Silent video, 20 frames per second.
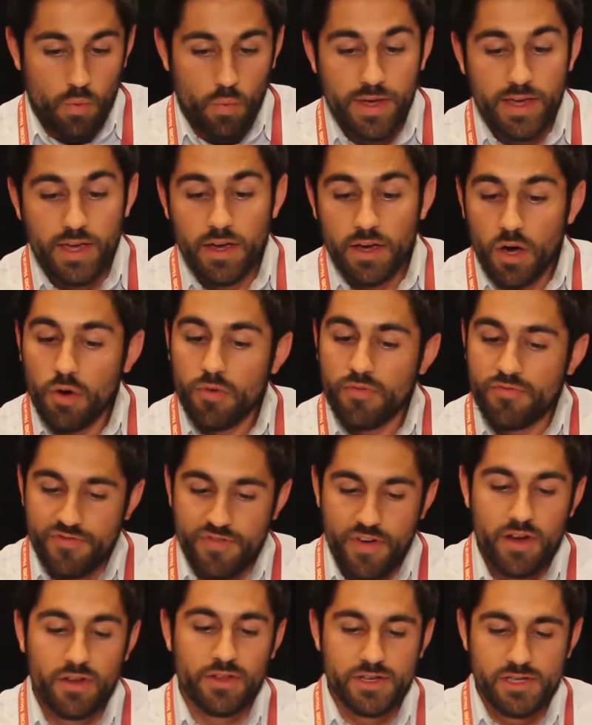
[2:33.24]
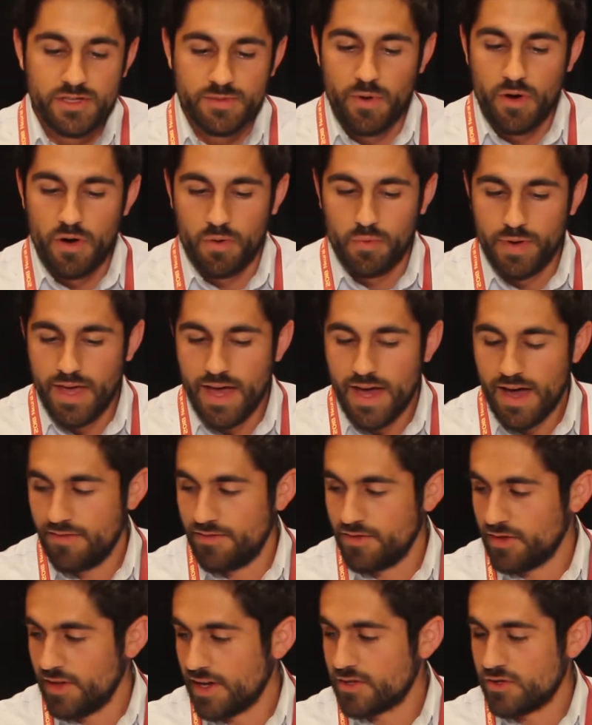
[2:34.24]
We can go fairly small. We have
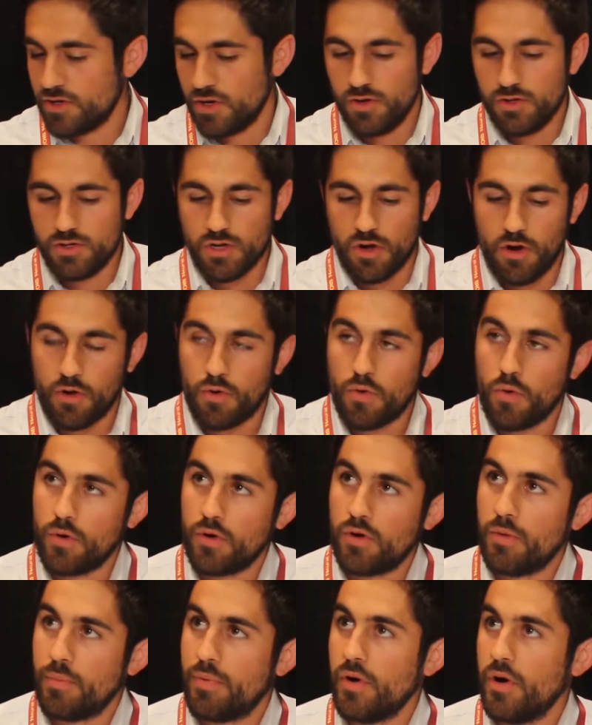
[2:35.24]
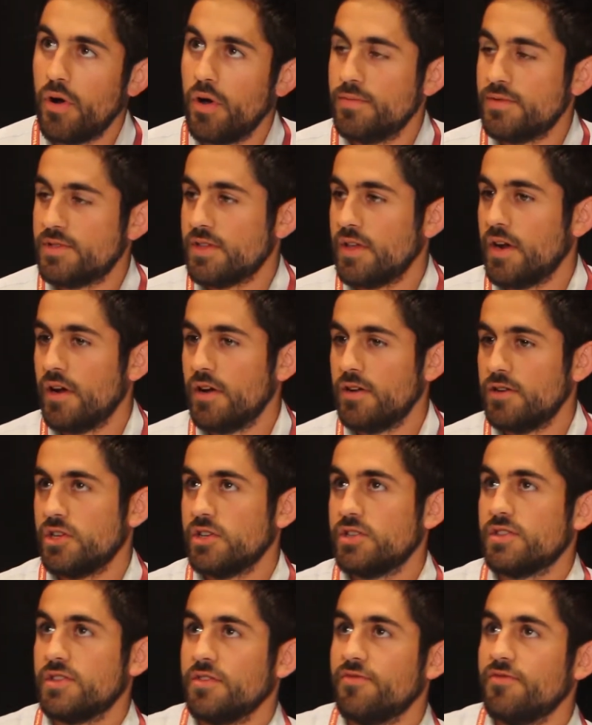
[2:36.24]
electrodes on our cortical probes that are
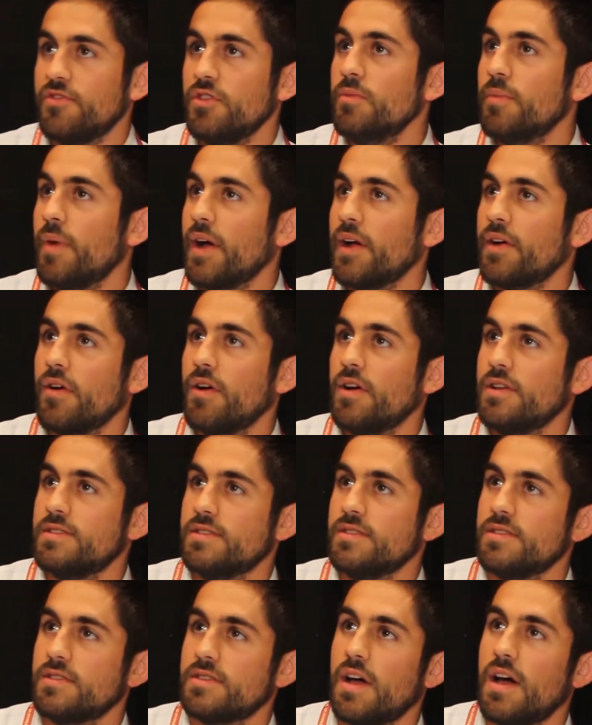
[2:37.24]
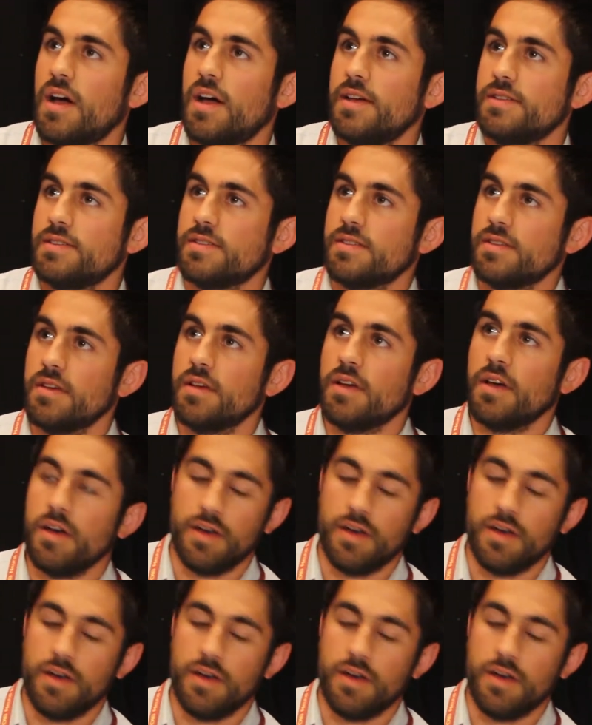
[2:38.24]
just a few microns in size,